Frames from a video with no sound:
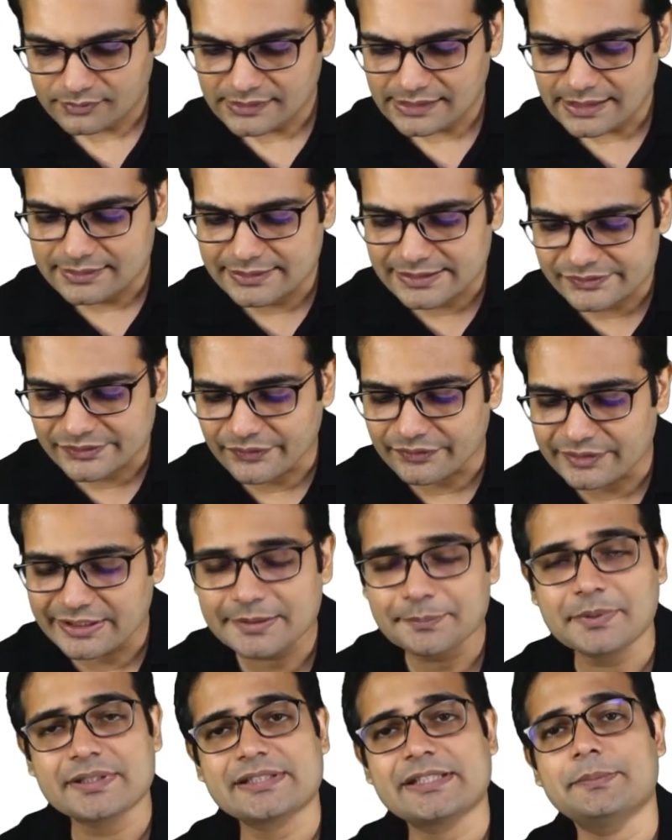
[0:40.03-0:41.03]
this
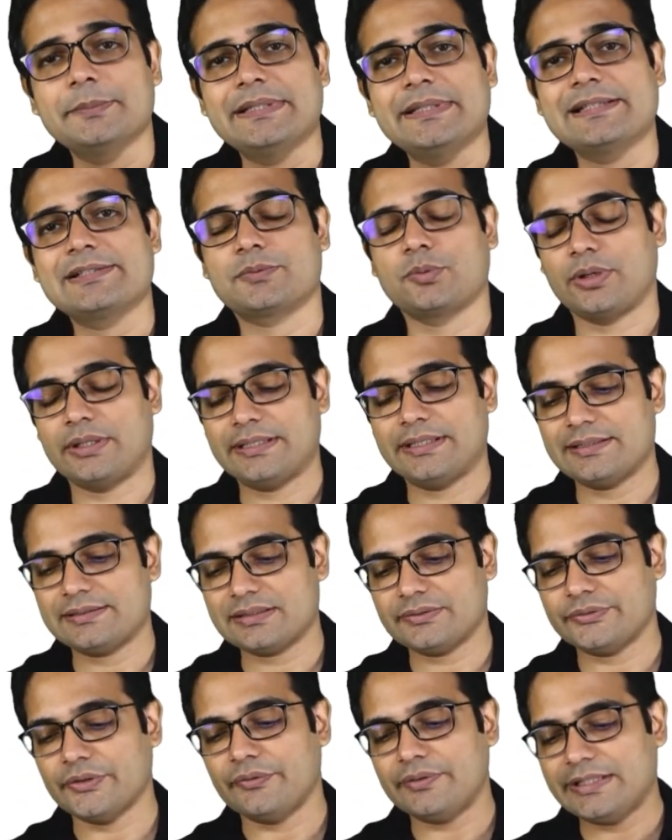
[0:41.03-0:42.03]
15% means what? It is a
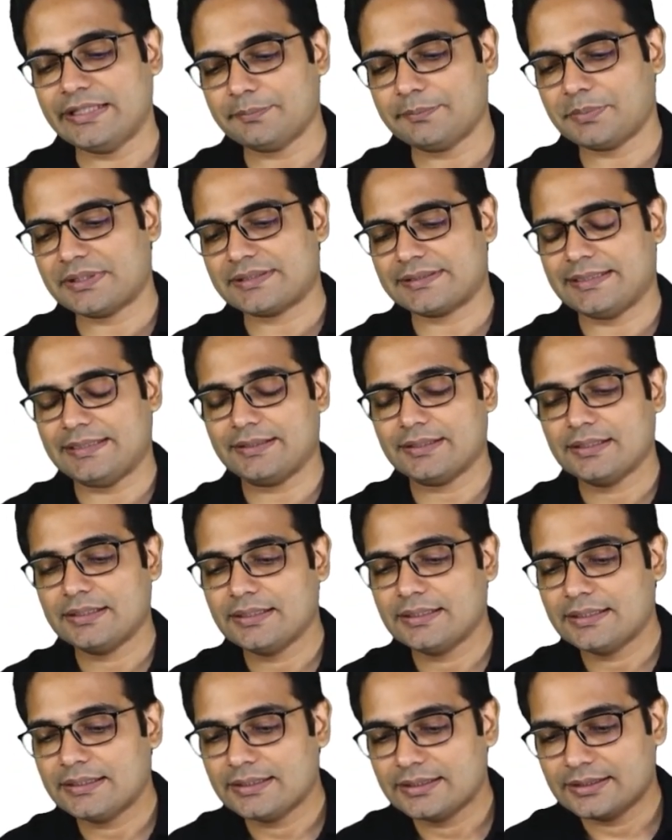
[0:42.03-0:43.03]
15%
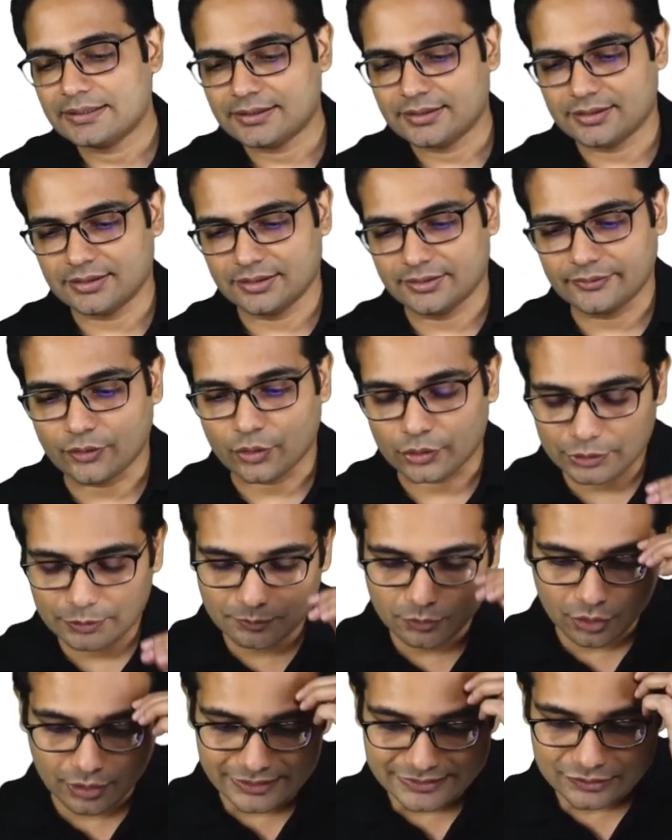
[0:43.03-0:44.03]
volume
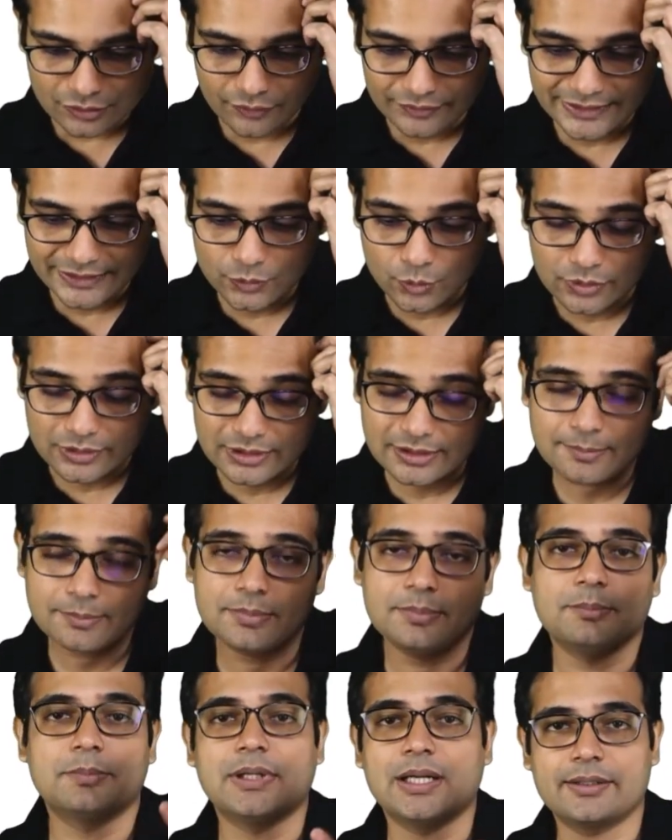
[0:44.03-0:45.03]
lost of the total
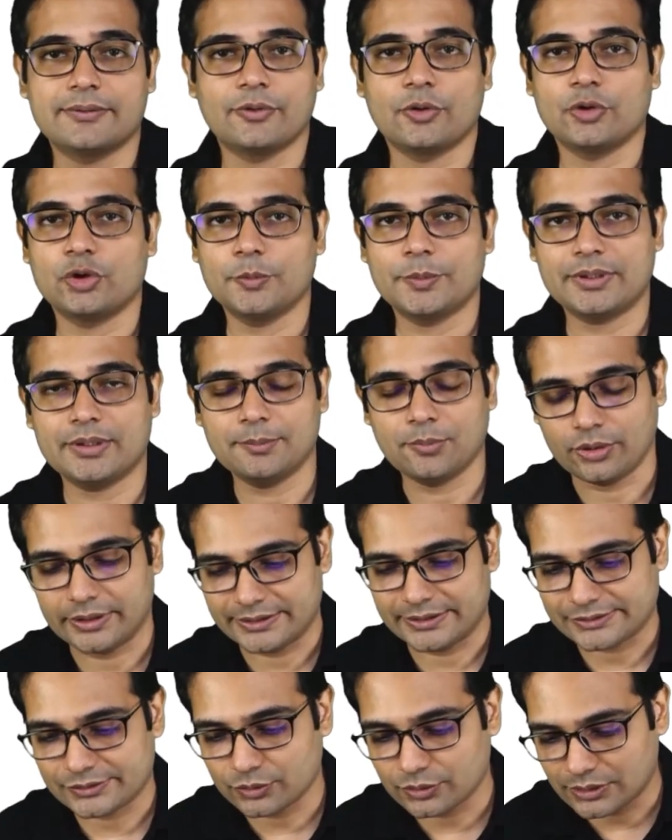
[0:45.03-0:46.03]
blood volume in a body.
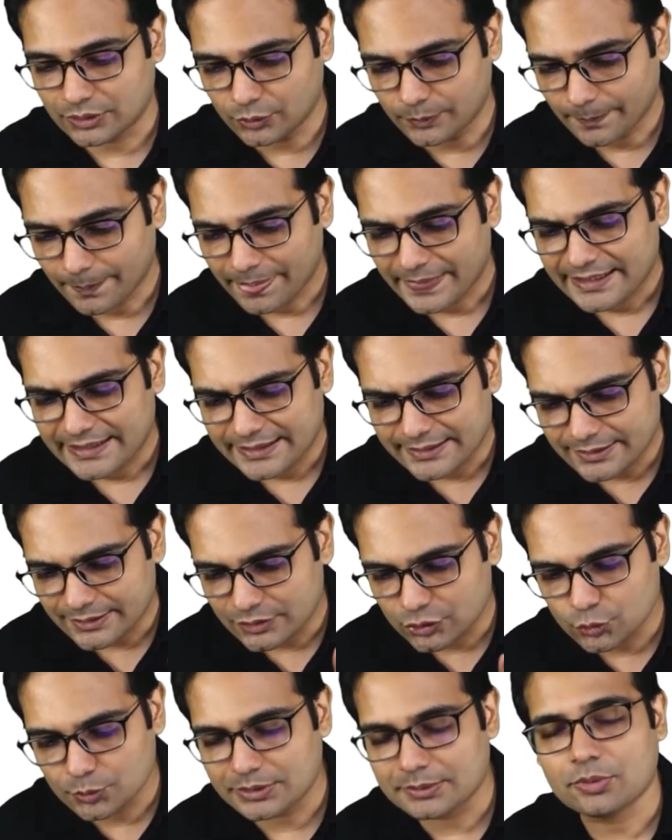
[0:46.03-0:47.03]
So now, in a
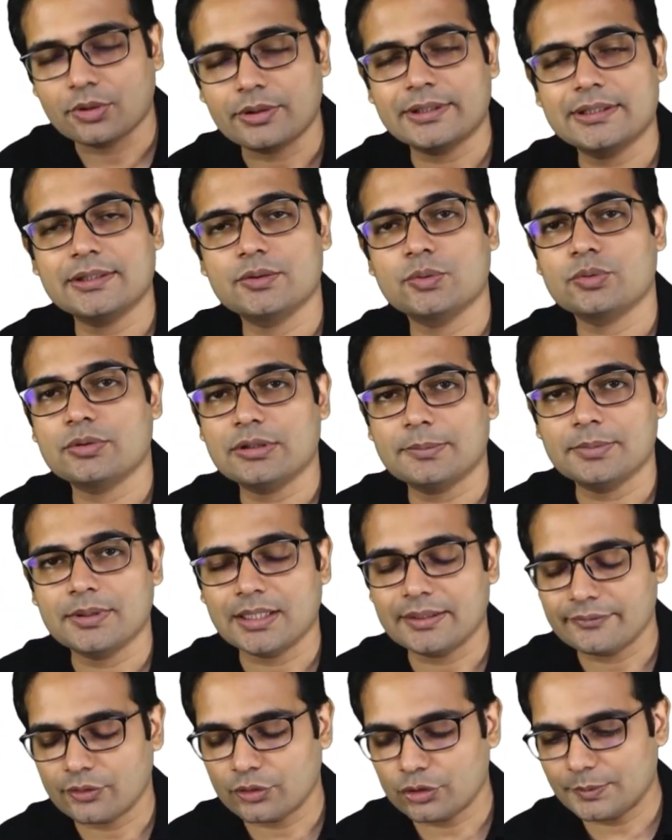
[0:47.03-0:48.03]
human body, the total
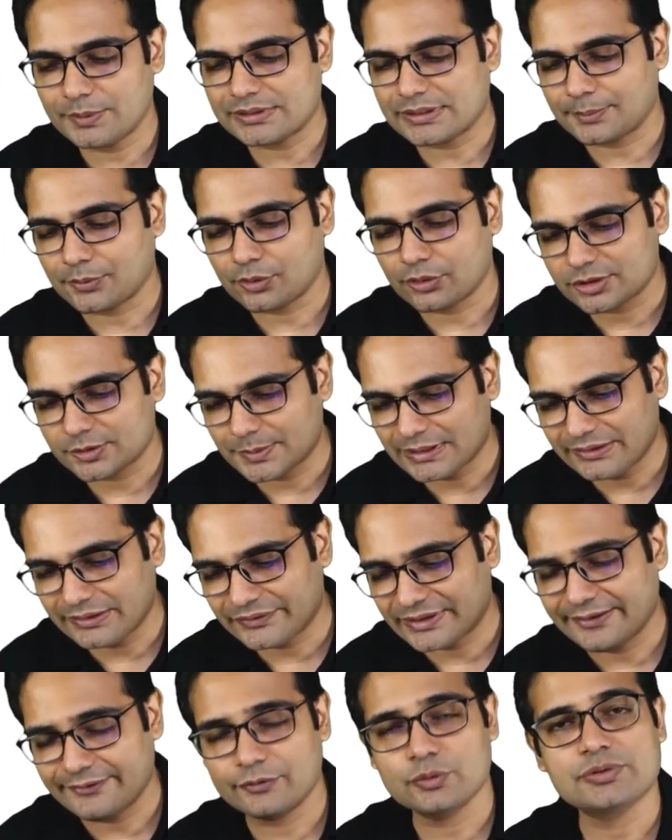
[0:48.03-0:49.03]
blood volume is approximately
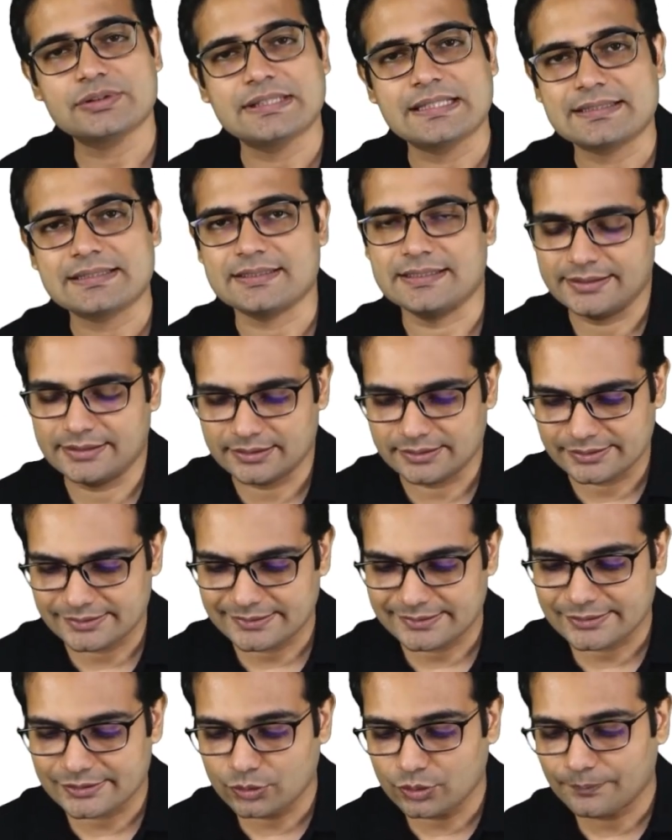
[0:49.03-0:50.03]
5 to 6 liters.
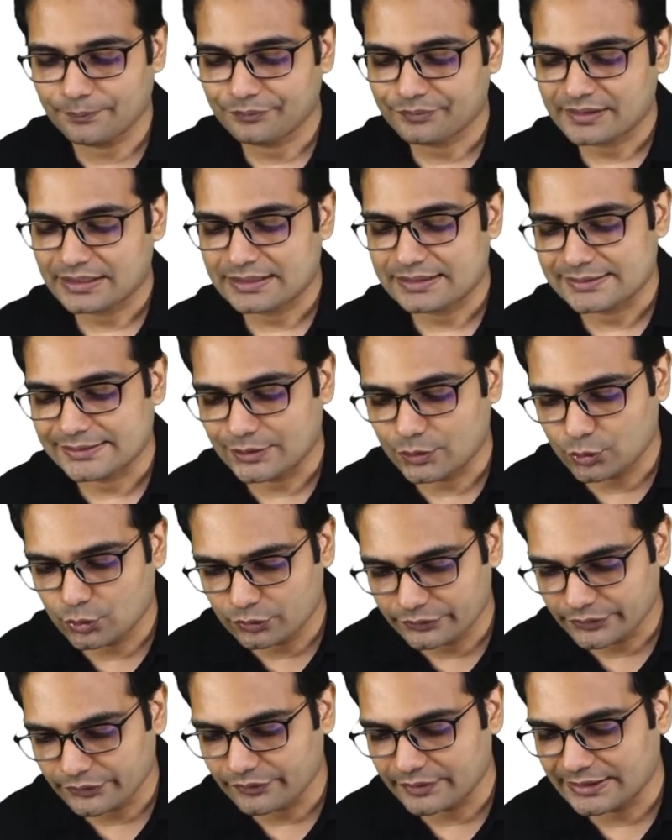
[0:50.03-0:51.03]
So 0 to
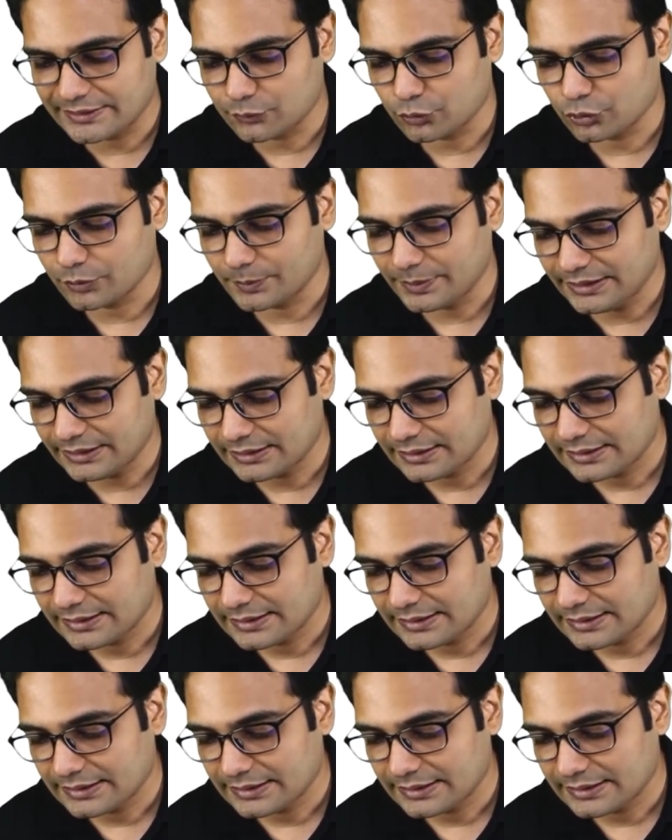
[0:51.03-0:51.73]
15 would be,